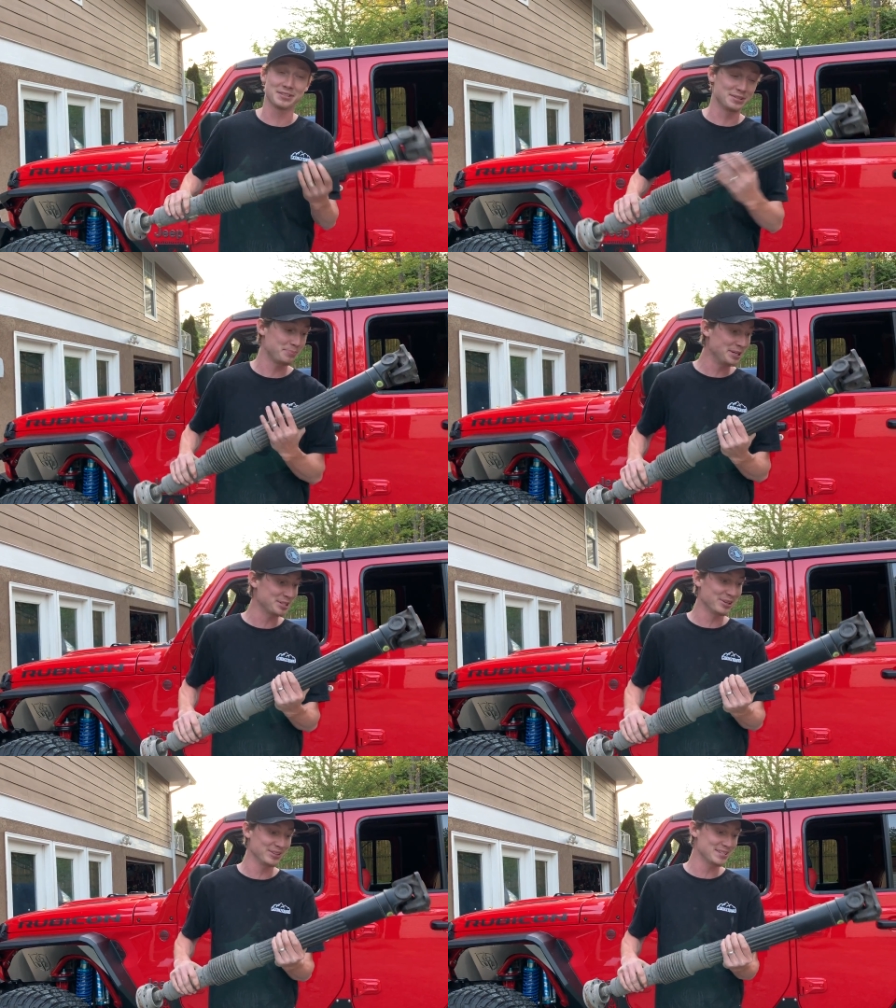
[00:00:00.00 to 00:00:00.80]

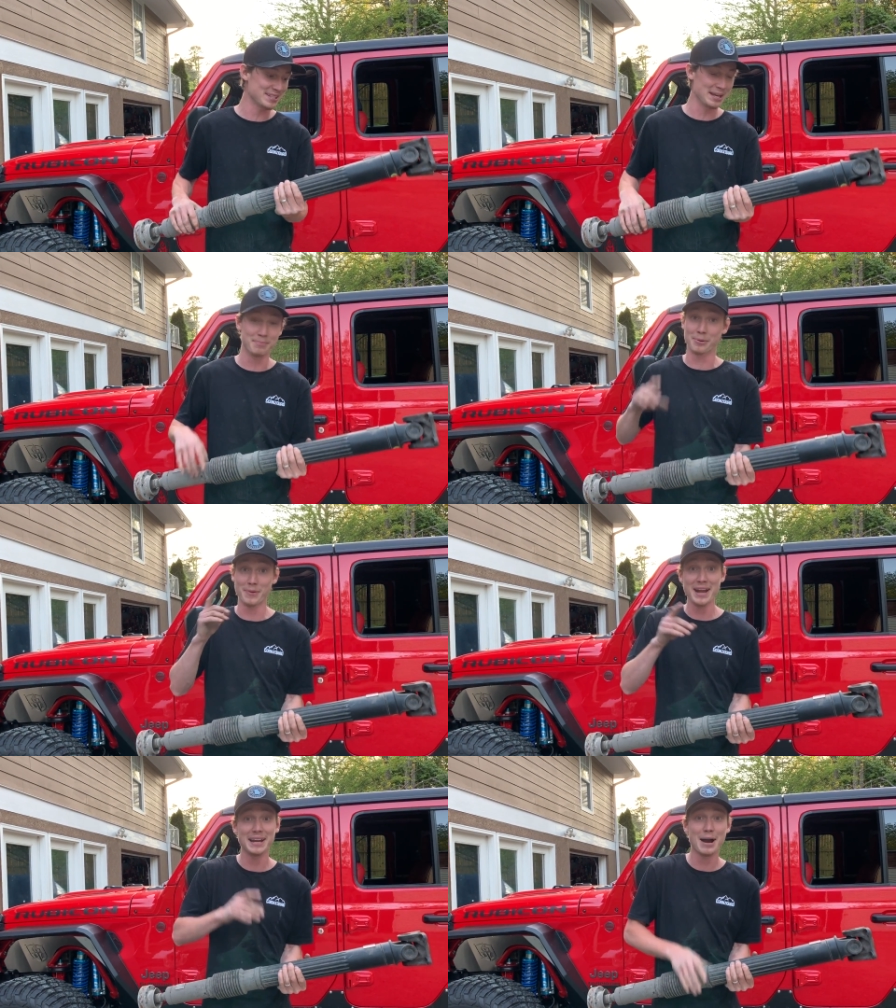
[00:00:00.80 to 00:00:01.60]
suspension on this thing. But
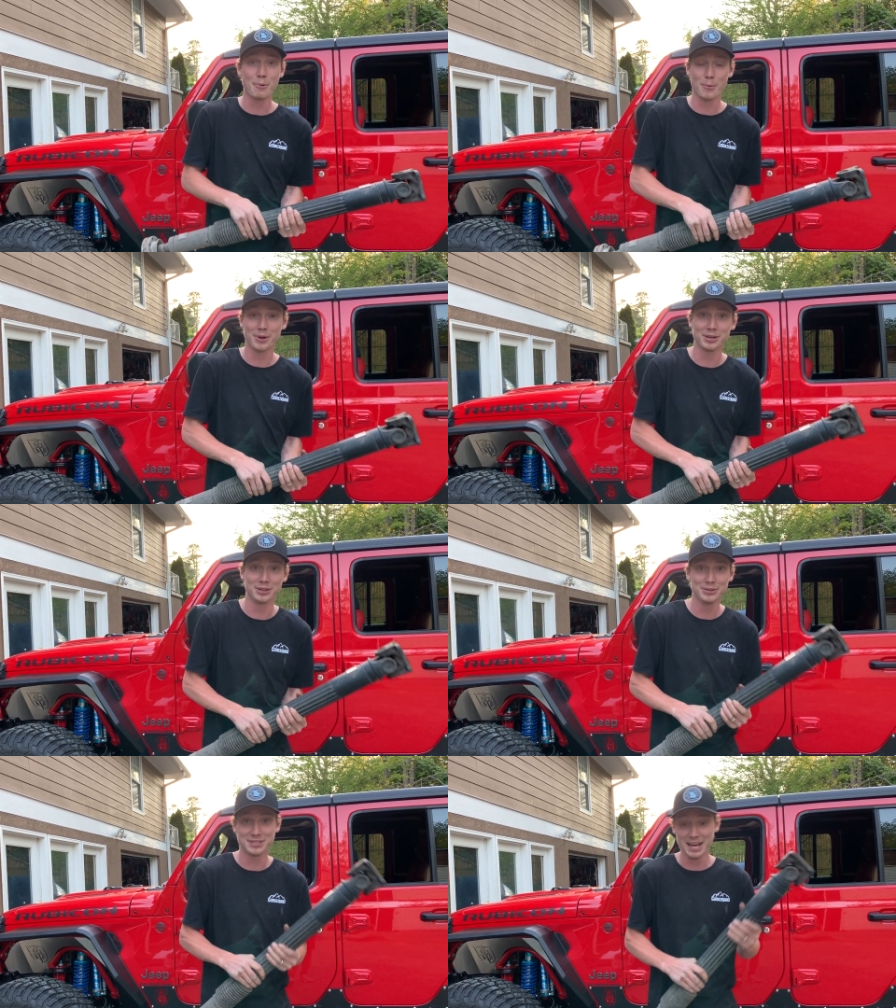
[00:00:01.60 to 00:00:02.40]
right now, what we're gonna do is